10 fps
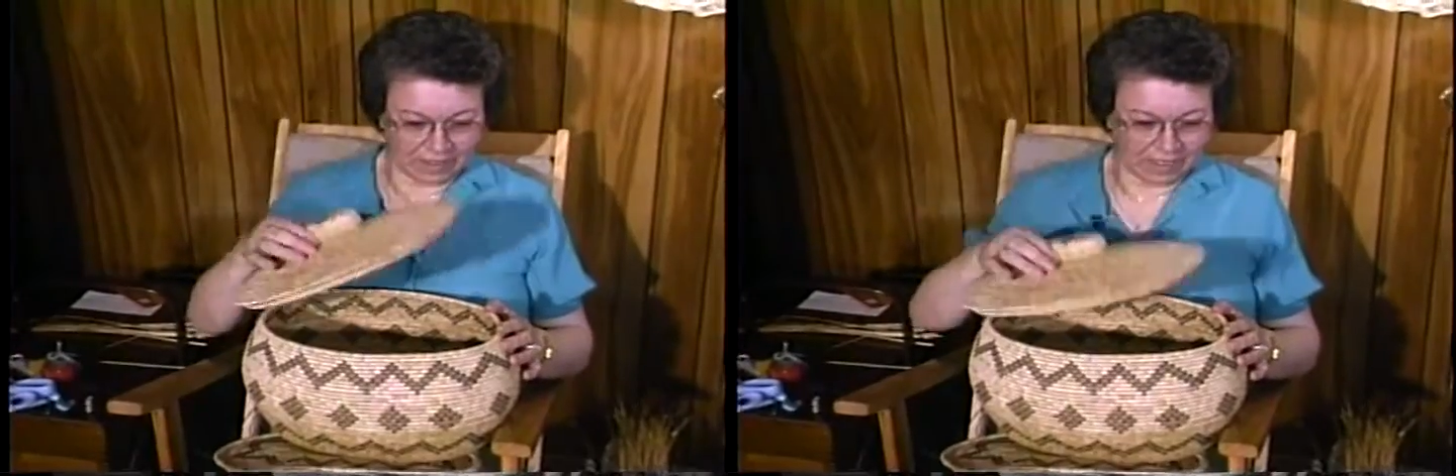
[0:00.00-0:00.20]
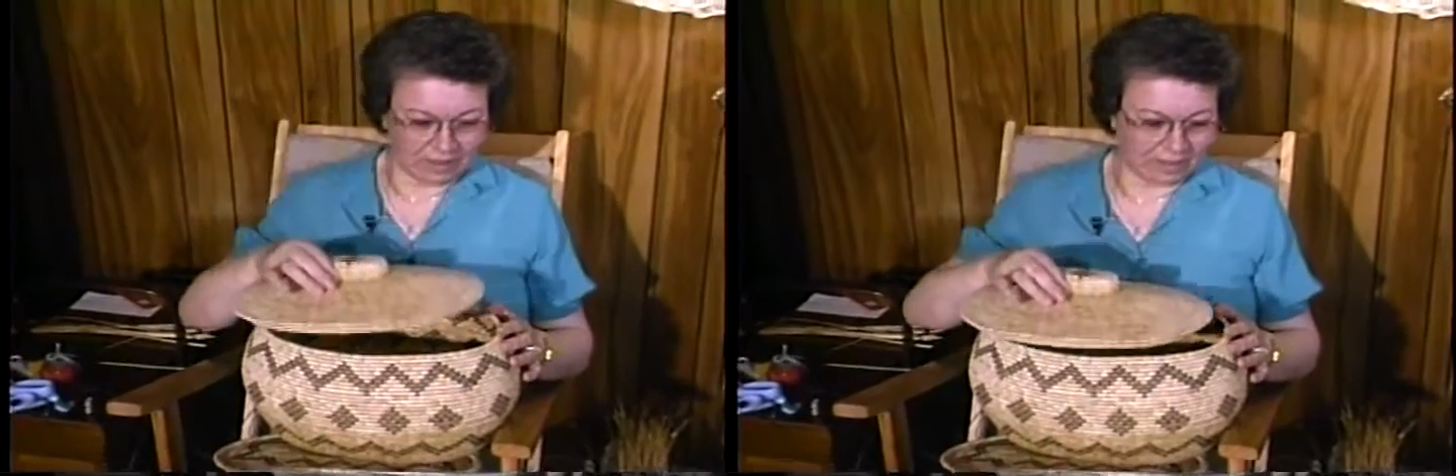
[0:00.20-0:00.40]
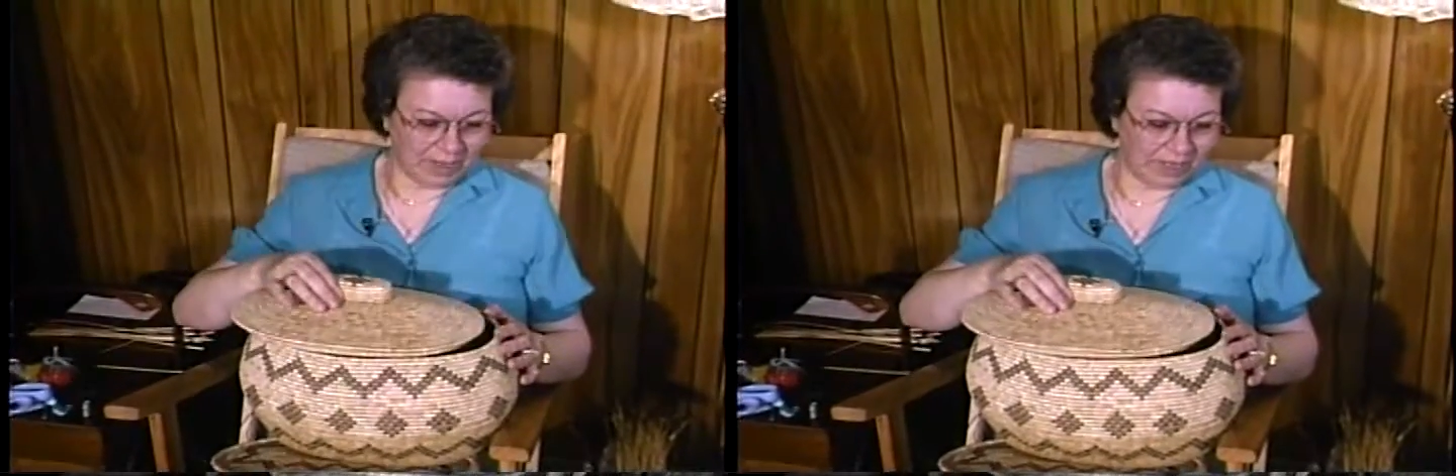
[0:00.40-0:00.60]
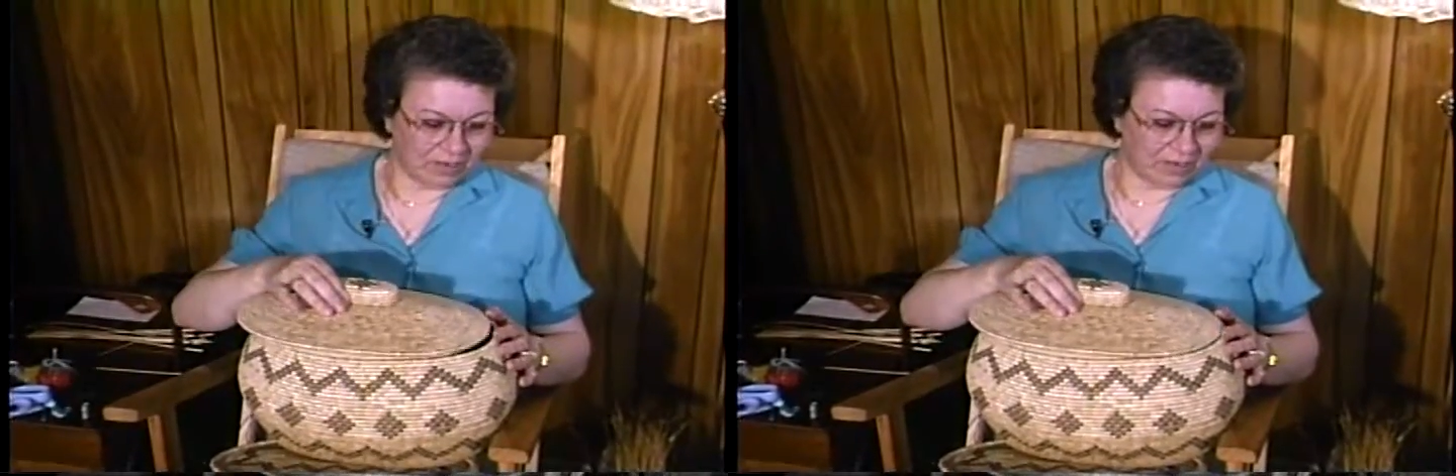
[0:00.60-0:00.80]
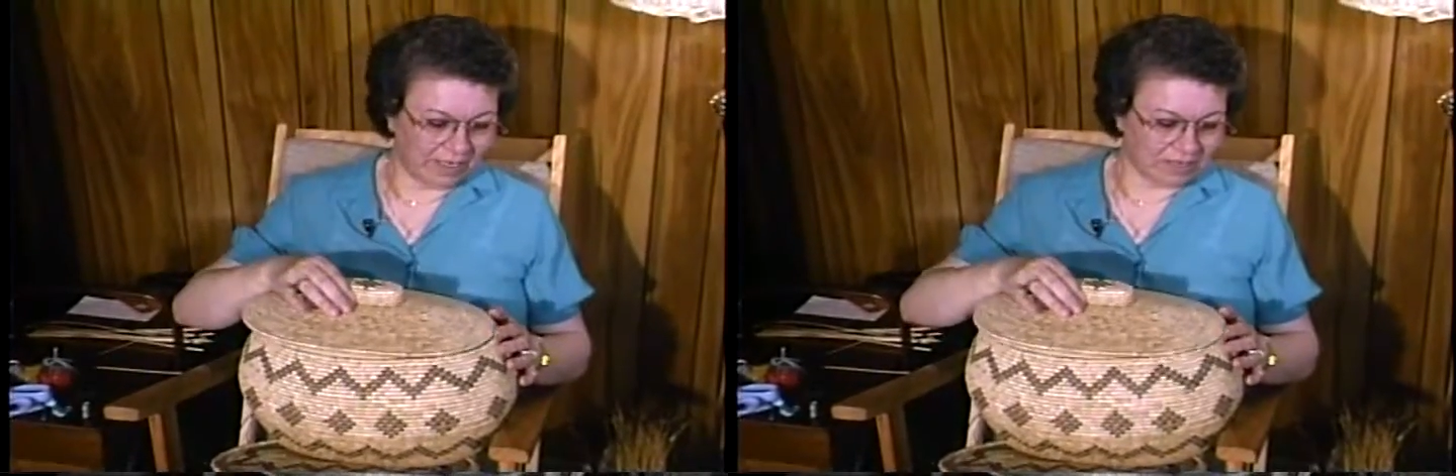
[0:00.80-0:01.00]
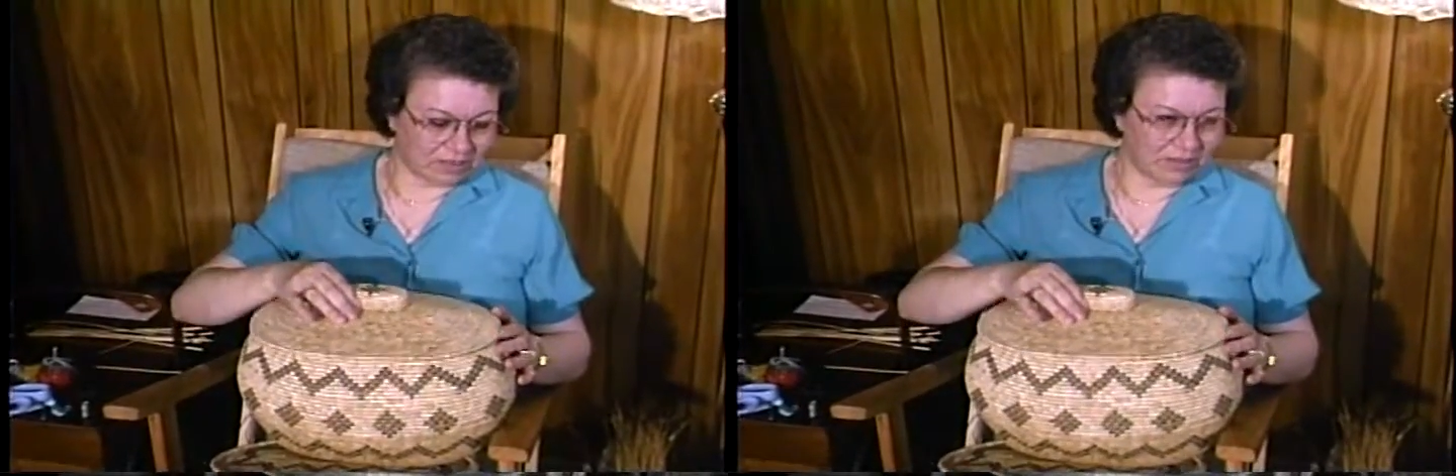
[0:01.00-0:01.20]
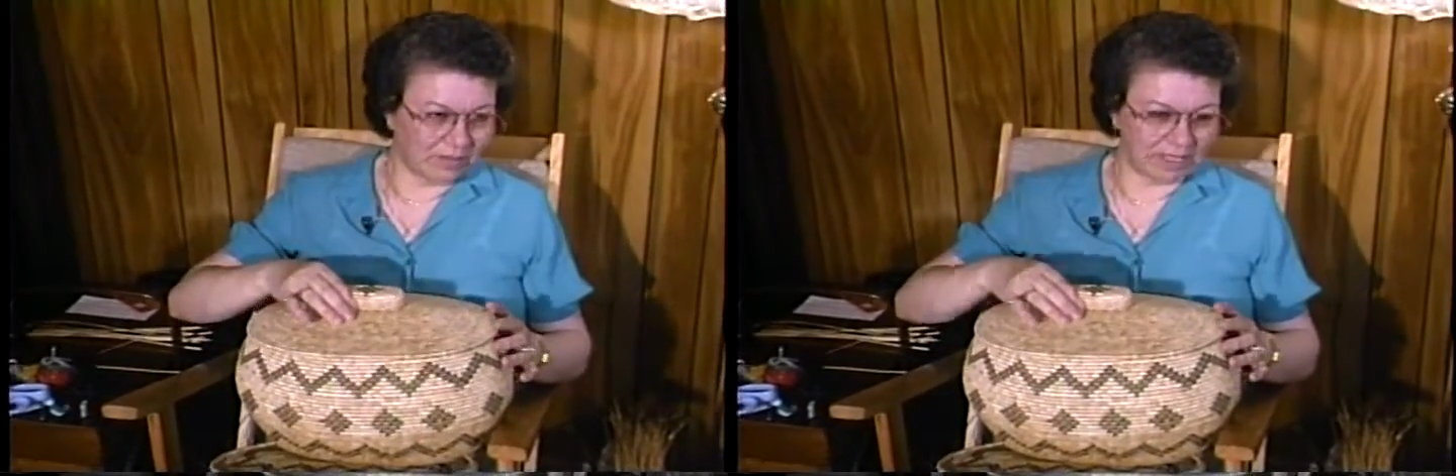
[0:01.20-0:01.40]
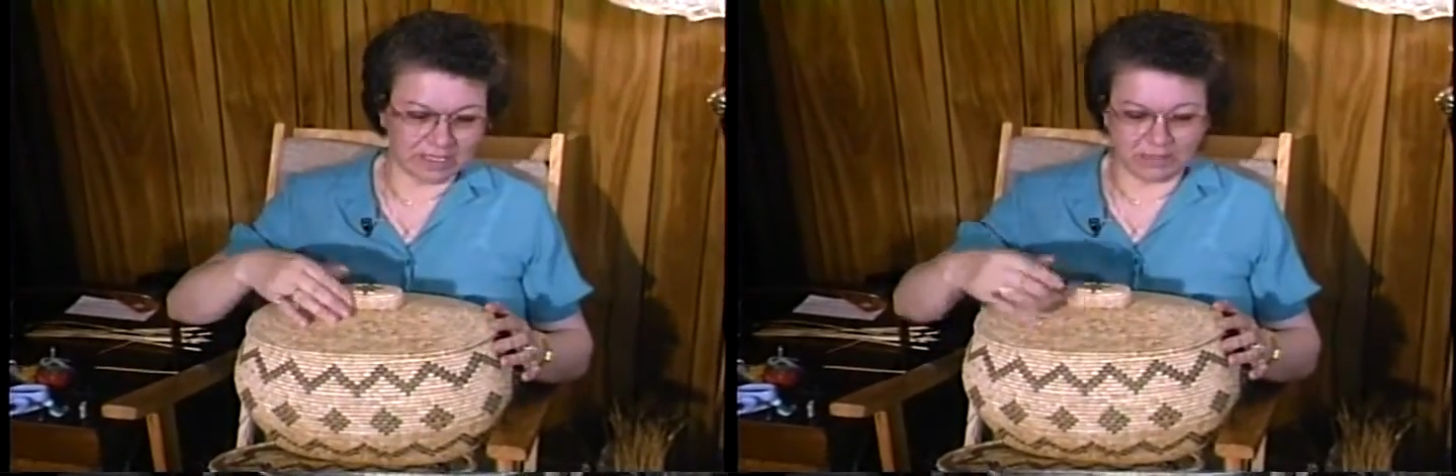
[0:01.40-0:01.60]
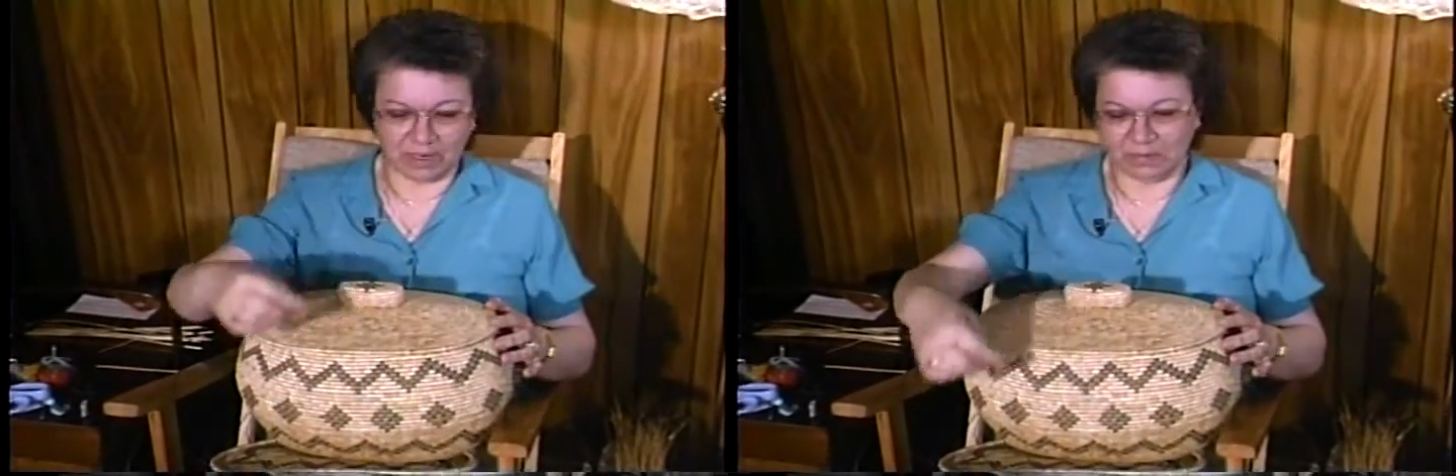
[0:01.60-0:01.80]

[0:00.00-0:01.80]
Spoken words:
and to make it look like a sewing basket,